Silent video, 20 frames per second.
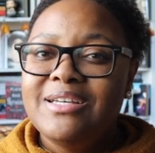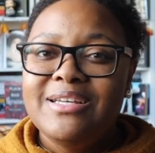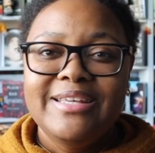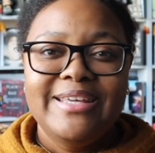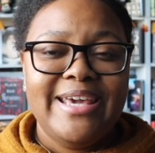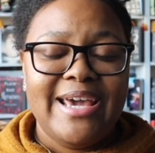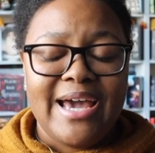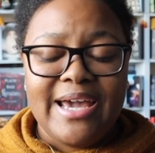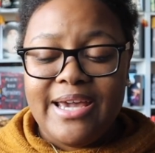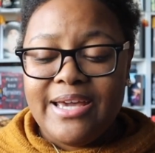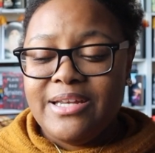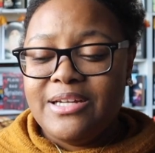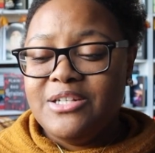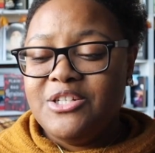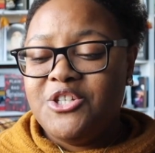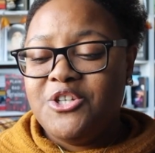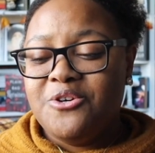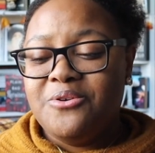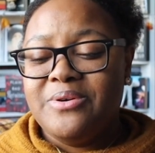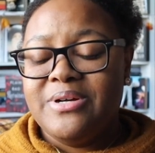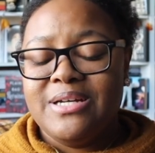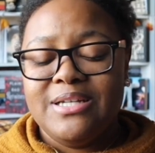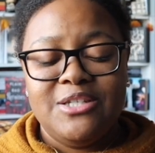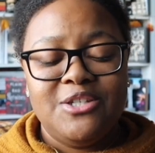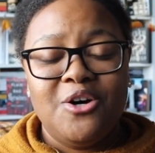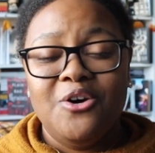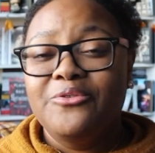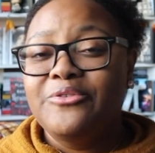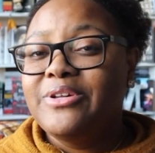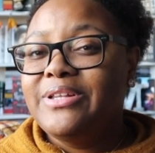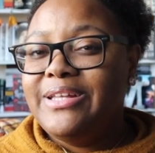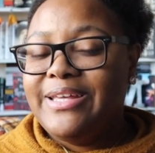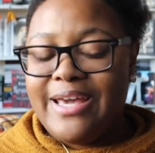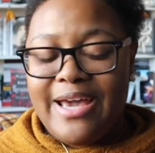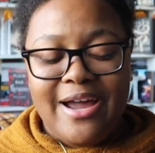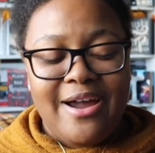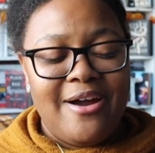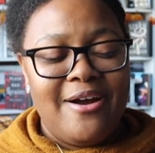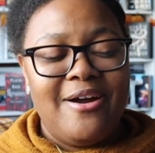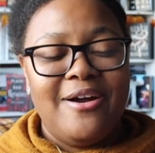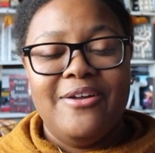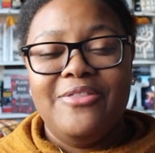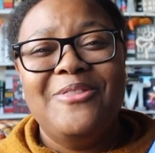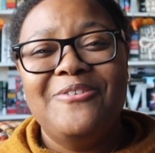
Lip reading: can't get into it, don't really care.